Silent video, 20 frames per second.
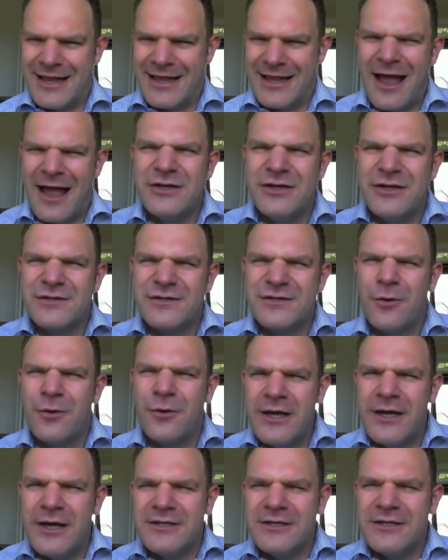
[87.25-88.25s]
Now you
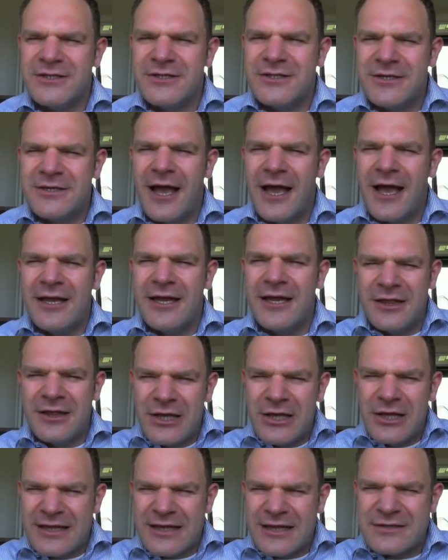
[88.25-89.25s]
squinch and you
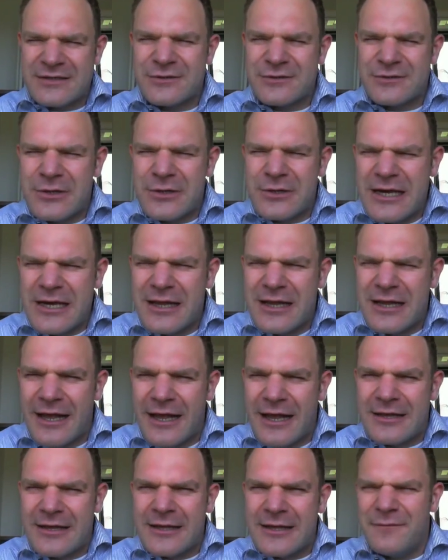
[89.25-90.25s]
look at the screen,
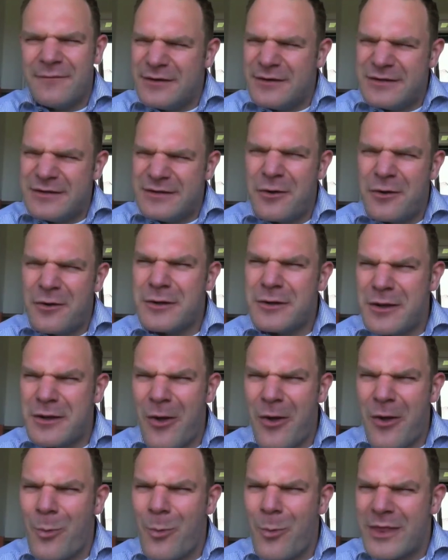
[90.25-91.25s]
and if you don't
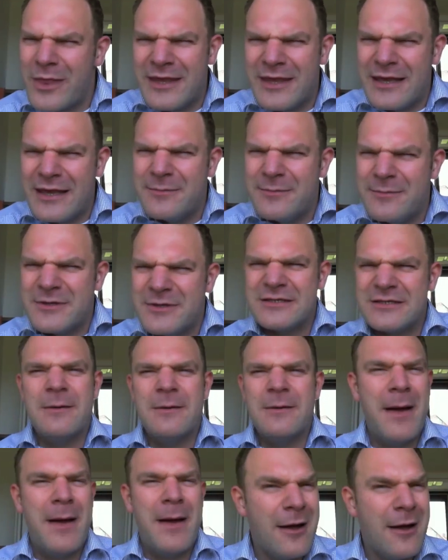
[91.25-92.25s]
know what the email is
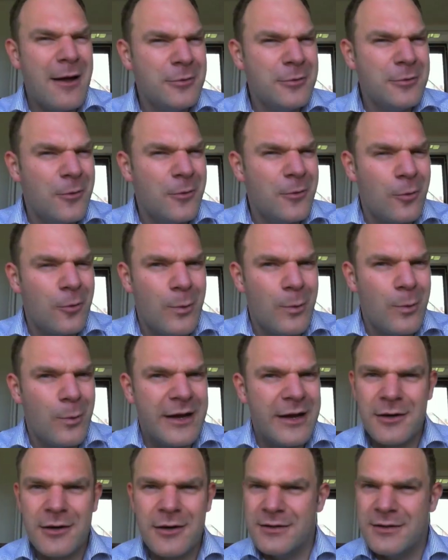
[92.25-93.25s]
about or
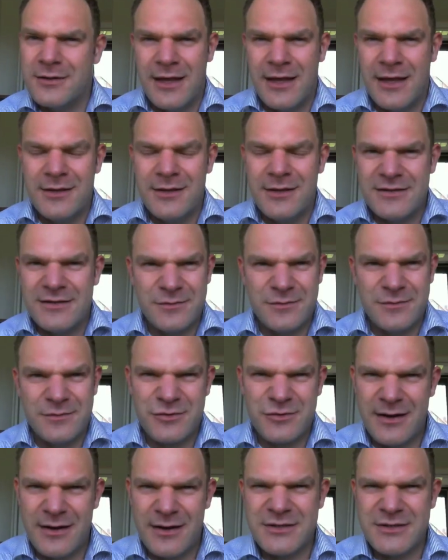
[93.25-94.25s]
where the
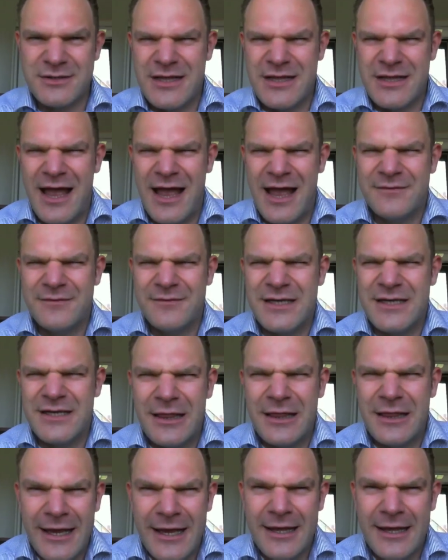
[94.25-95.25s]
subscriber should have to
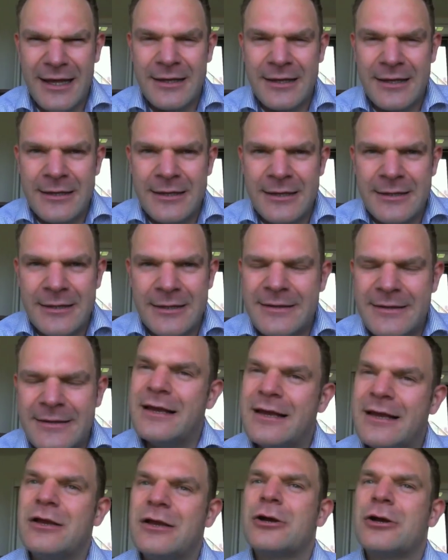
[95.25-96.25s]
click,
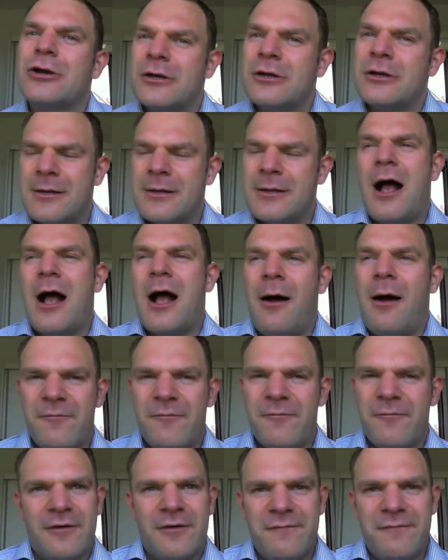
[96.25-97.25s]
then you're up
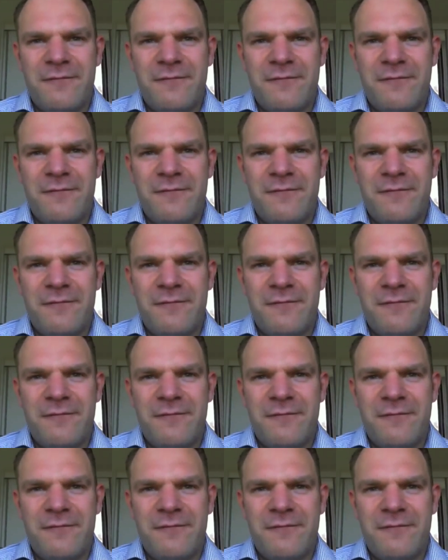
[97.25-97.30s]
for a